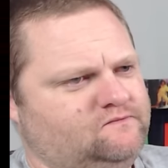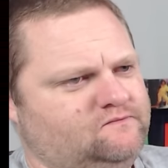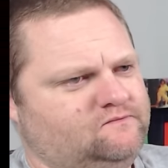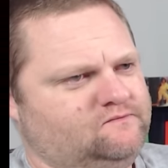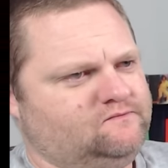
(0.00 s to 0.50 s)

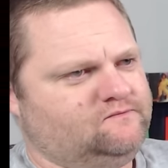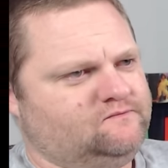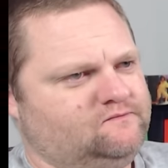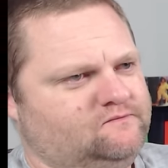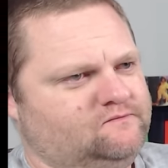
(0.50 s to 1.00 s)

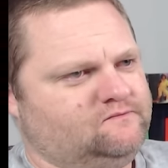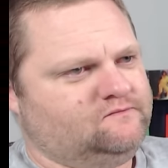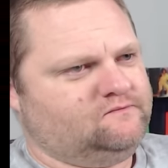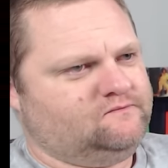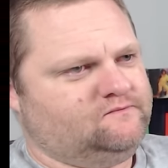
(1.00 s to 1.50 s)

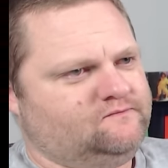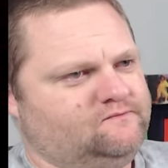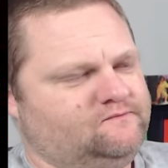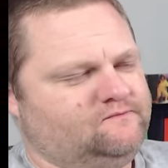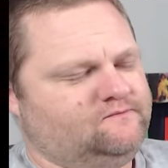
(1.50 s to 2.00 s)

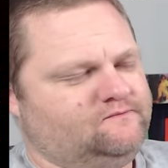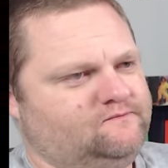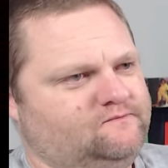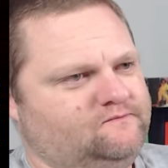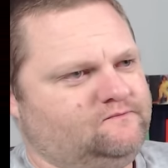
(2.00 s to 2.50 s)

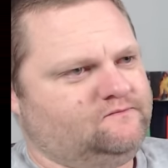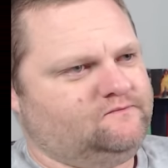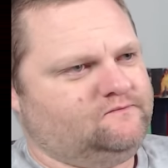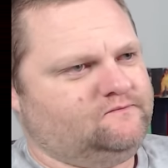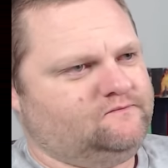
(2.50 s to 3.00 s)

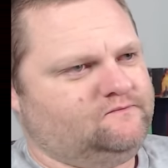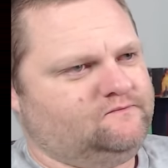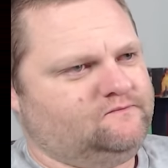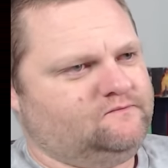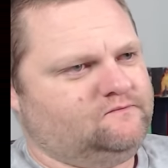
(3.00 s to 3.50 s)

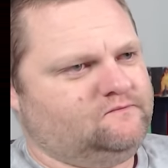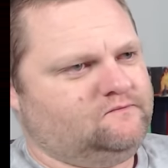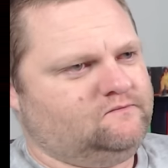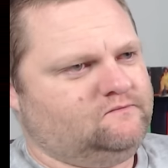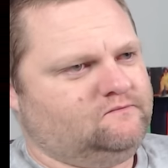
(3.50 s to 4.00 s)

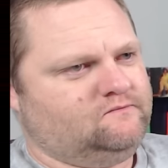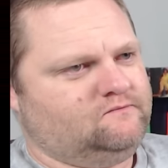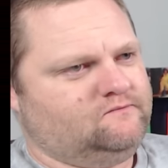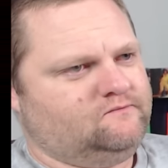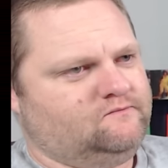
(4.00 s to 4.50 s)

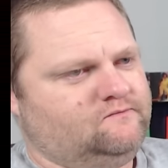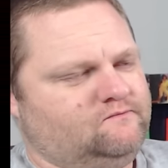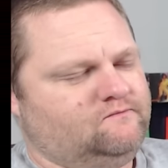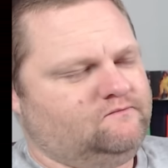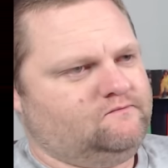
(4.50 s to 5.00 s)

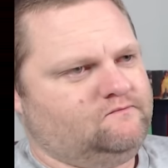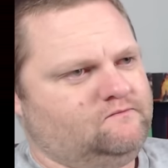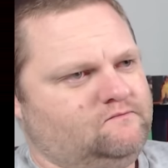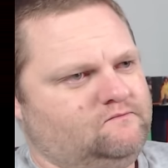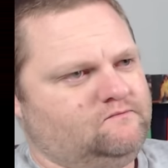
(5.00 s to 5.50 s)
This person isn't speaking.